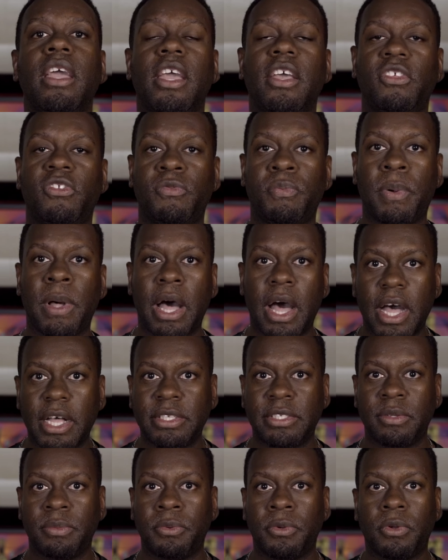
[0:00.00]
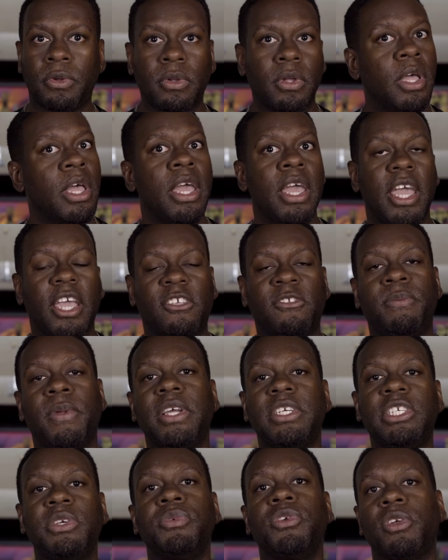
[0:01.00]
as possible,
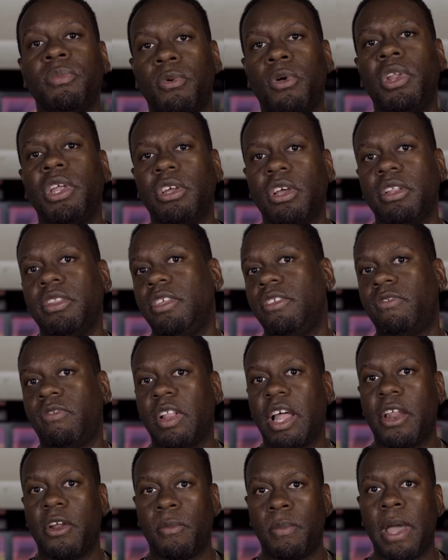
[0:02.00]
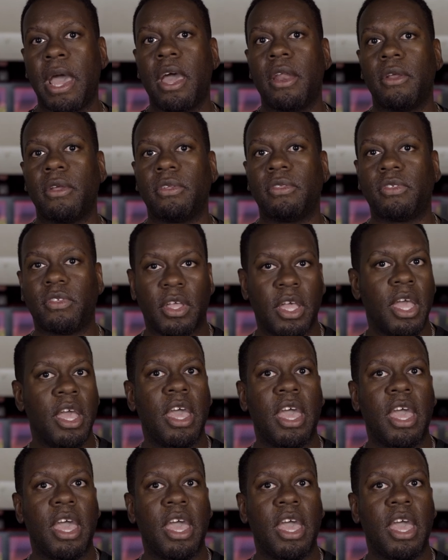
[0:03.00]
especially when you're bowling on these flatter patterns.